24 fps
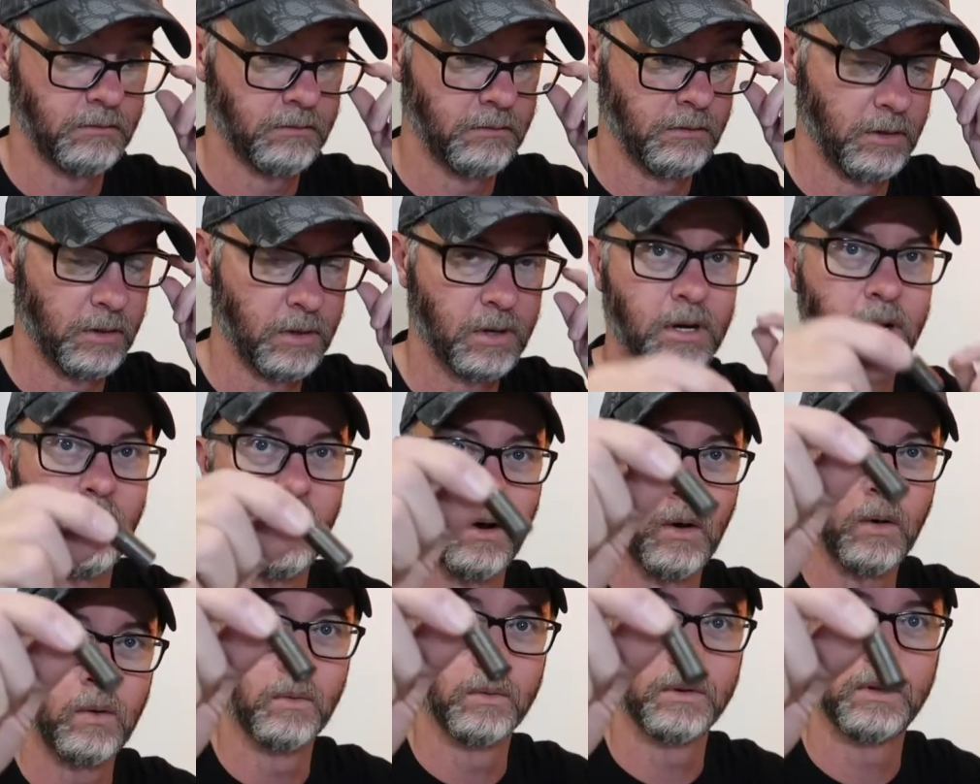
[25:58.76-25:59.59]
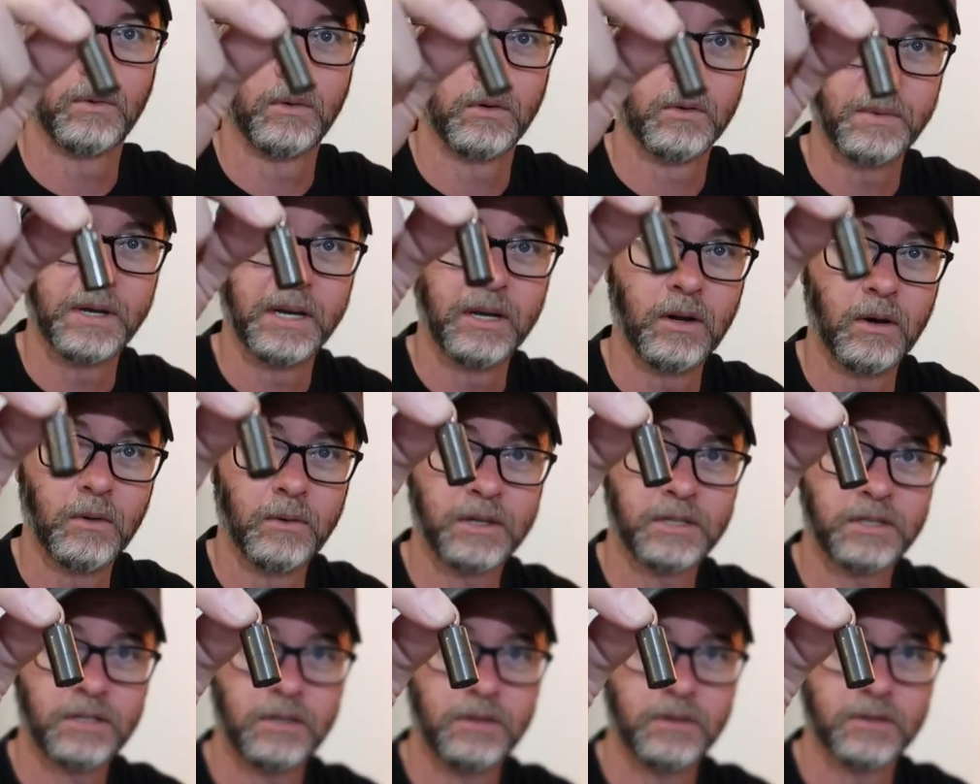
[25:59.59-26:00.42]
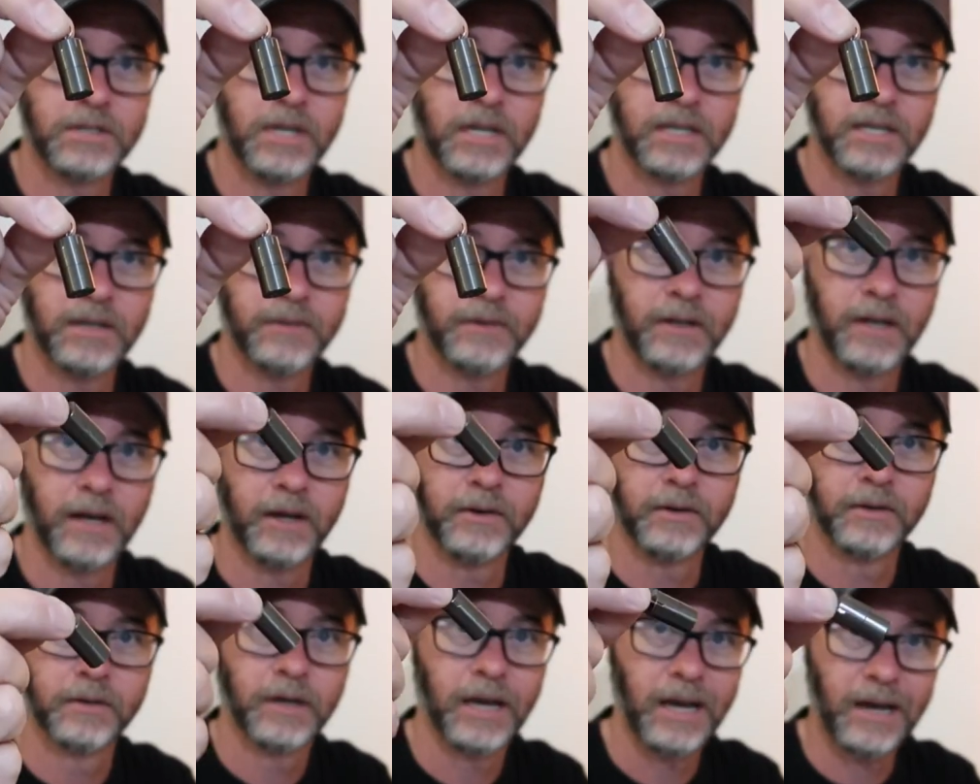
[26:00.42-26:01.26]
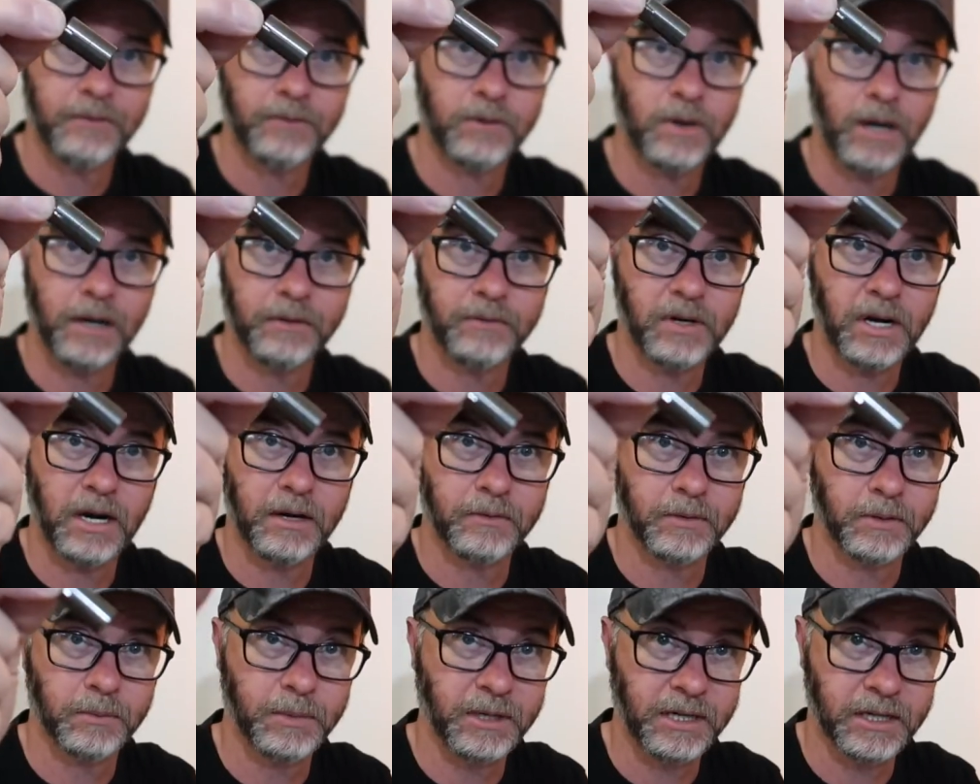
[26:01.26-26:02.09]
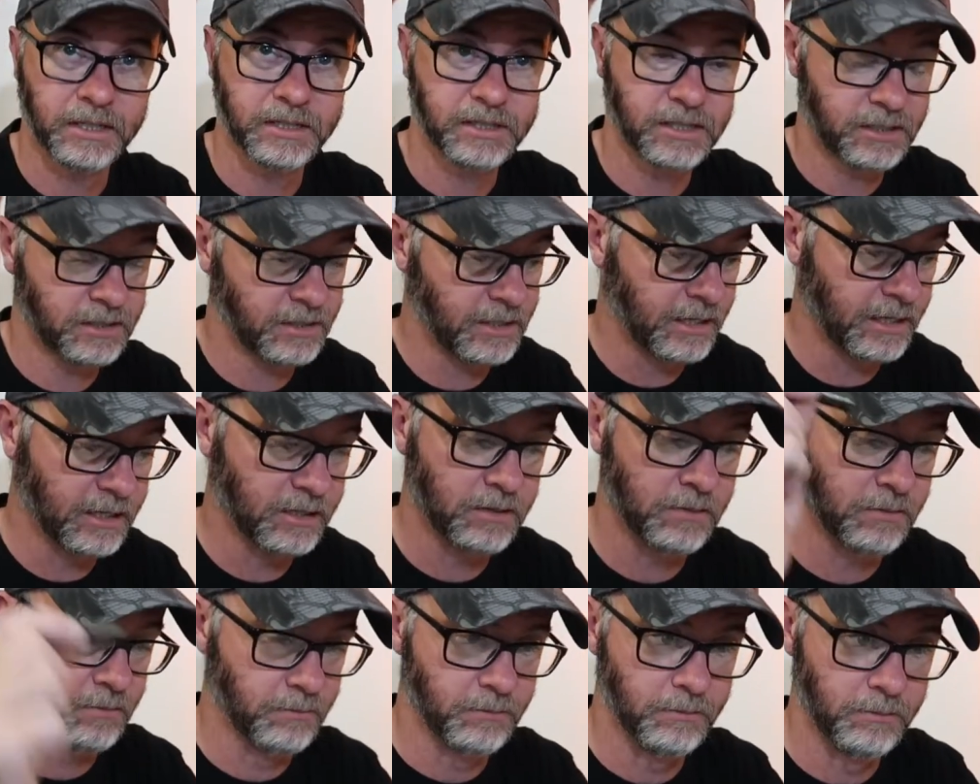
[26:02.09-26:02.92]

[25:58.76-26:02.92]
you can, there would be no excuse not to have a ladder. Ever, ever, ever, because this thing is